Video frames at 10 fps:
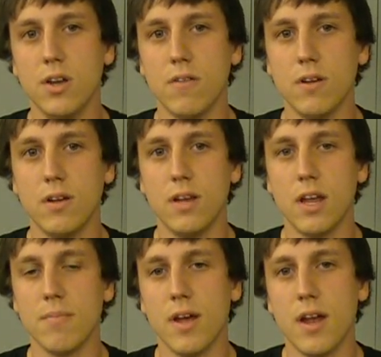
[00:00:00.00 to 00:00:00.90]
You have to
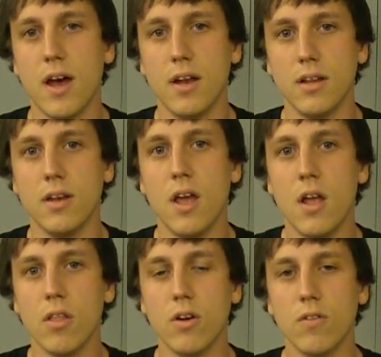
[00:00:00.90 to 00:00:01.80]
take them head on and
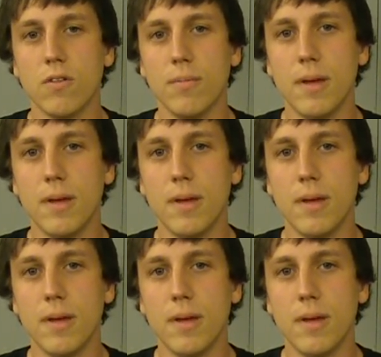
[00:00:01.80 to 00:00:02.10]
learn from